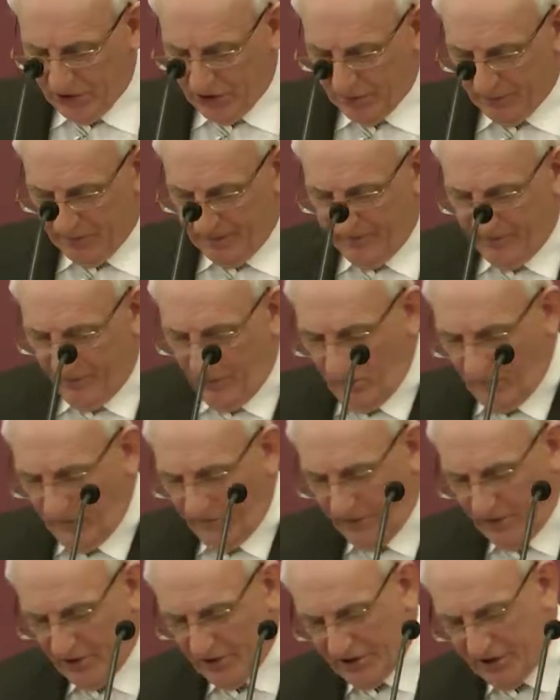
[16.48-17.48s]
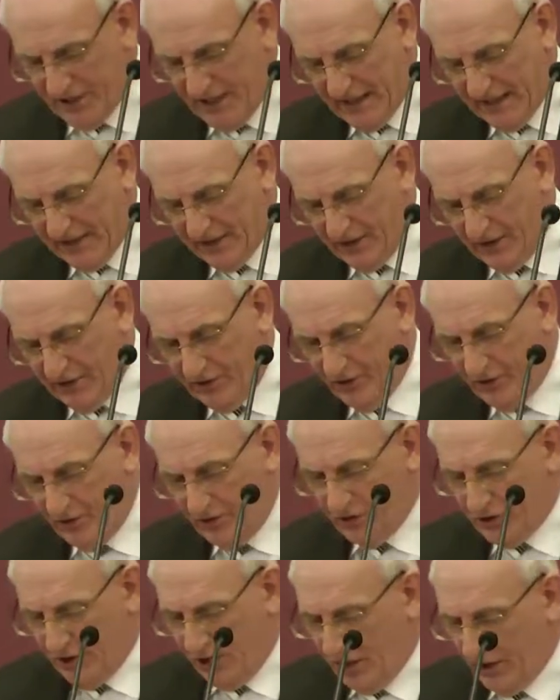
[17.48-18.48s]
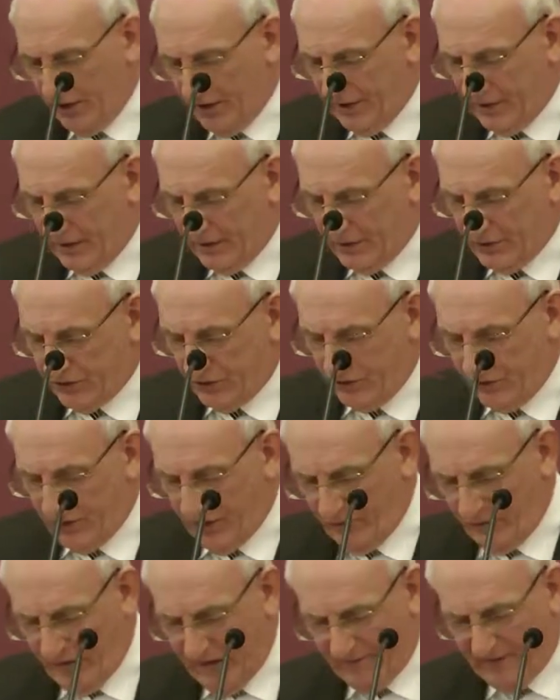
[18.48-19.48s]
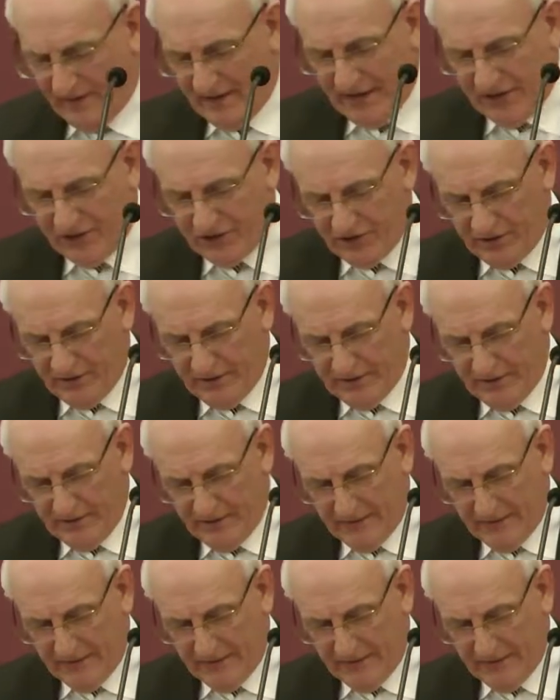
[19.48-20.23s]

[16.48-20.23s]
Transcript: Just before 1st, 2nd and 3rd John, Jude and Revelation,